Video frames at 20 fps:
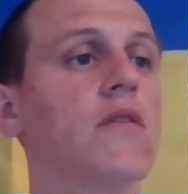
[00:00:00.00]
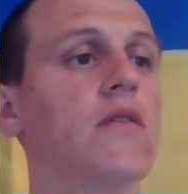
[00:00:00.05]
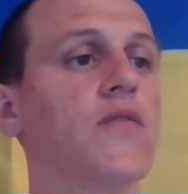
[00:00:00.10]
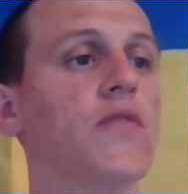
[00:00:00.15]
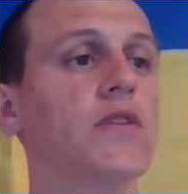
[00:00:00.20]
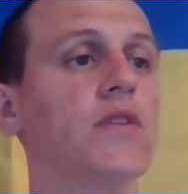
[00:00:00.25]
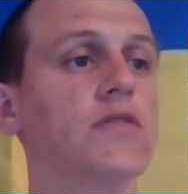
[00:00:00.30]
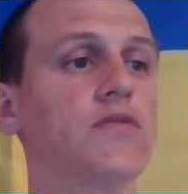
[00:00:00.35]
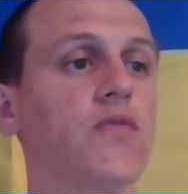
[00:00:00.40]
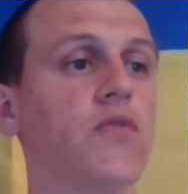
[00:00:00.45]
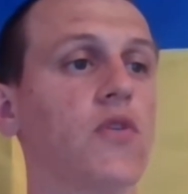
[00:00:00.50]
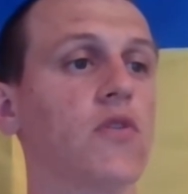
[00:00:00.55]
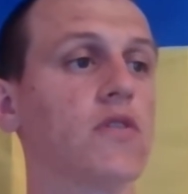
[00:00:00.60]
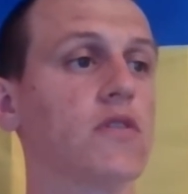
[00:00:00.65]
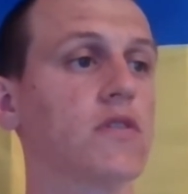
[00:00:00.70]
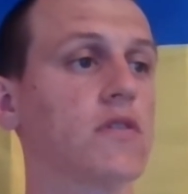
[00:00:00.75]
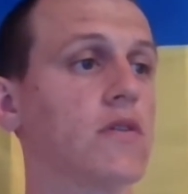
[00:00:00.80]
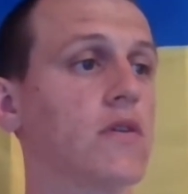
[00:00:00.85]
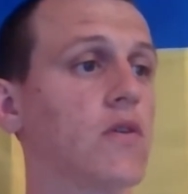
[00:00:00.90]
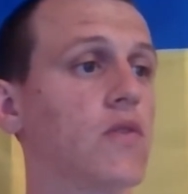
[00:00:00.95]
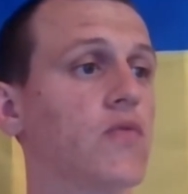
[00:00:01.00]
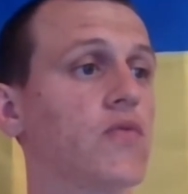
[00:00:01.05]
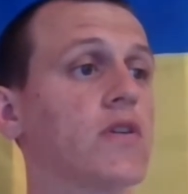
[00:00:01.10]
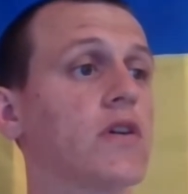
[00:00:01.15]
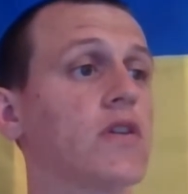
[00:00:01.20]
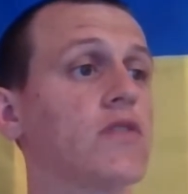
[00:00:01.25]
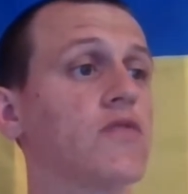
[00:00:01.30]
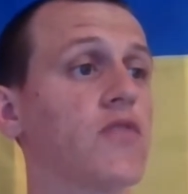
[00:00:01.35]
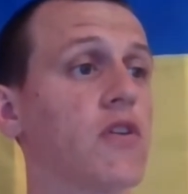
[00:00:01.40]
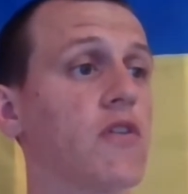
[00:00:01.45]
field for
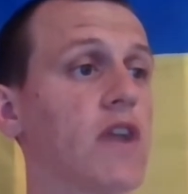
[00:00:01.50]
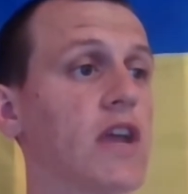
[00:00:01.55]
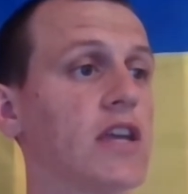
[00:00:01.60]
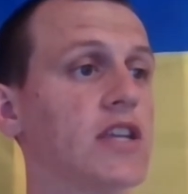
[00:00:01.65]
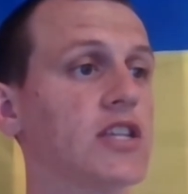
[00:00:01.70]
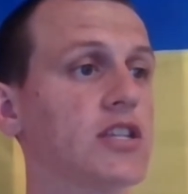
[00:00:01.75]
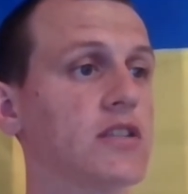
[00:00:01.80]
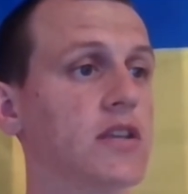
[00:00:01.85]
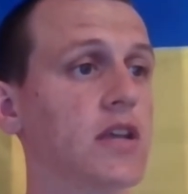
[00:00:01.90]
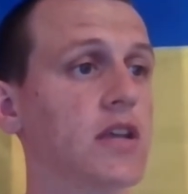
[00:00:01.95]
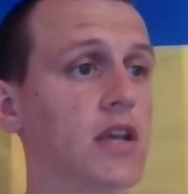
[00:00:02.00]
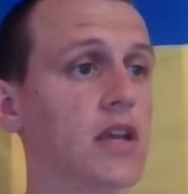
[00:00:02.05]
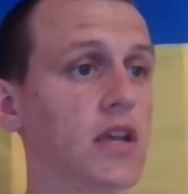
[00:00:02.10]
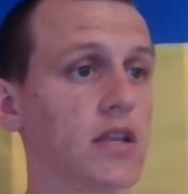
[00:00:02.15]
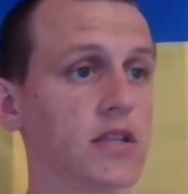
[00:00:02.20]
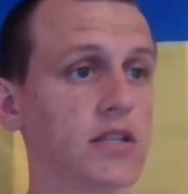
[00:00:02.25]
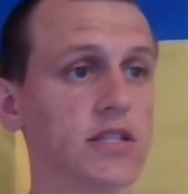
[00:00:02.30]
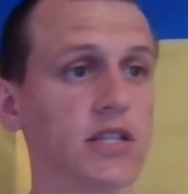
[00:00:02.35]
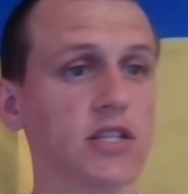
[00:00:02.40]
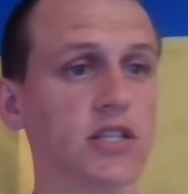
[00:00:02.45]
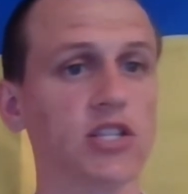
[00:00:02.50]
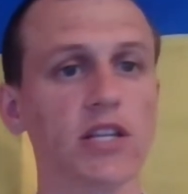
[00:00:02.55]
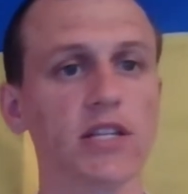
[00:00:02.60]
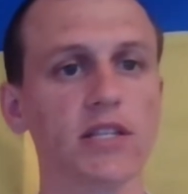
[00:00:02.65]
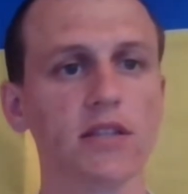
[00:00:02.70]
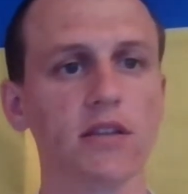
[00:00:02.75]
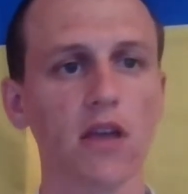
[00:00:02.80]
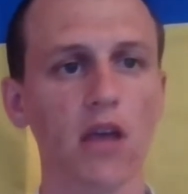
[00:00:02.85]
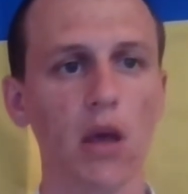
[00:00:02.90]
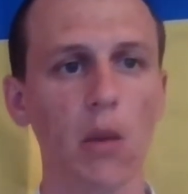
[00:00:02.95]
configuration, it is
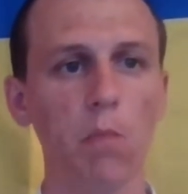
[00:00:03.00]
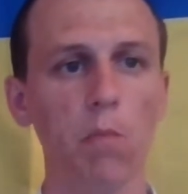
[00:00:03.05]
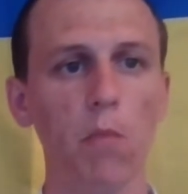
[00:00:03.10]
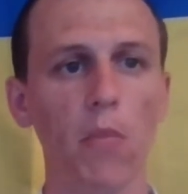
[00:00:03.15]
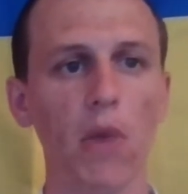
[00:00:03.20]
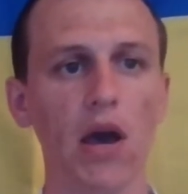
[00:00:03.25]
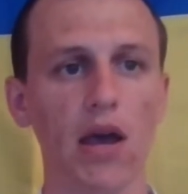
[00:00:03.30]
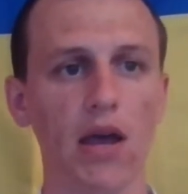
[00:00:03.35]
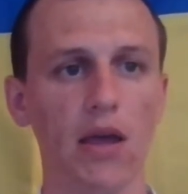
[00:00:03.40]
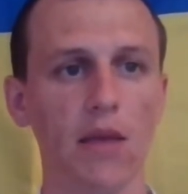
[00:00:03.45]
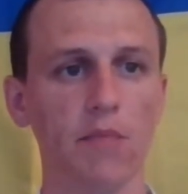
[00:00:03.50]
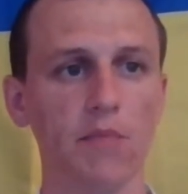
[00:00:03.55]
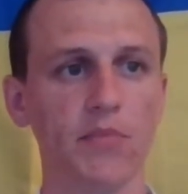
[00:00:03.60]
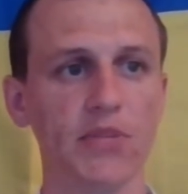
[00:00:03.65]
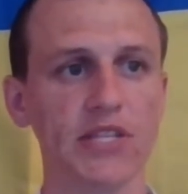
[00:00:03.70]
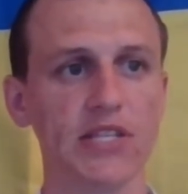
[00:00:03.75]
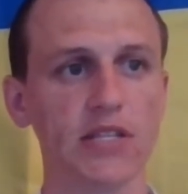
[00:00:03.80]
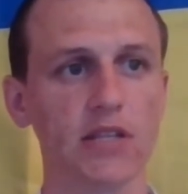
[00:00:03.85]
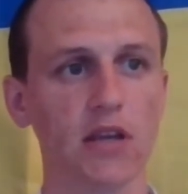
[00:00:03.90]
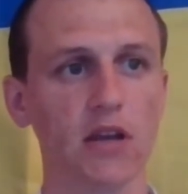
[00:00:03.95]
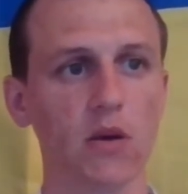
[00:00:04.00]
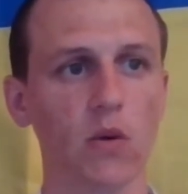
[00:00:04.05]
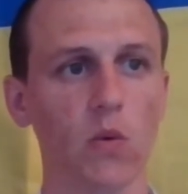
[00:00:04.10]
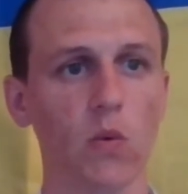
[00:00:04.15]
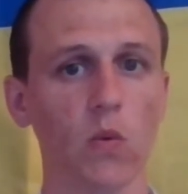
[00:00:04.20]
just maps